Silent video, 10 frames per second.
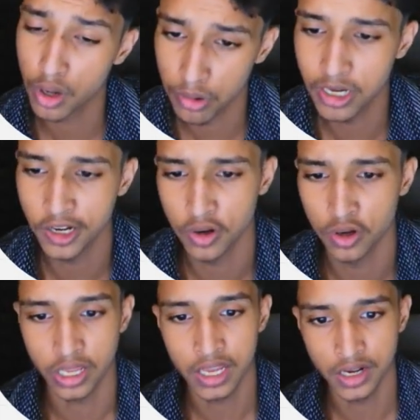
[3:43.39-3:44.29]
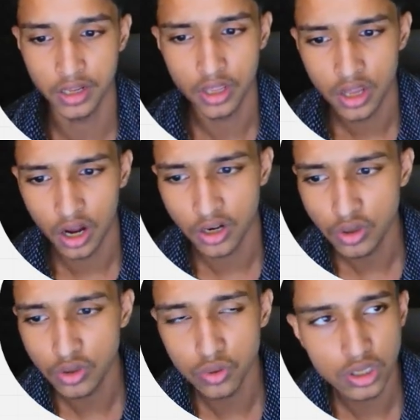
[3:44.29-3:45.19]
Probably not. And are
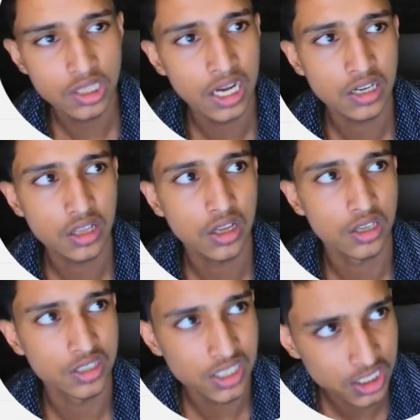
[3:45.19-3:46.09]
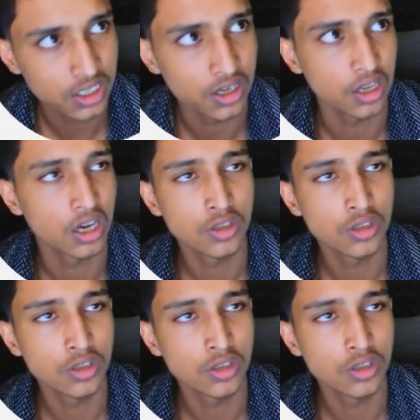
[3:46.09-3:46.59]
you doing that consistently?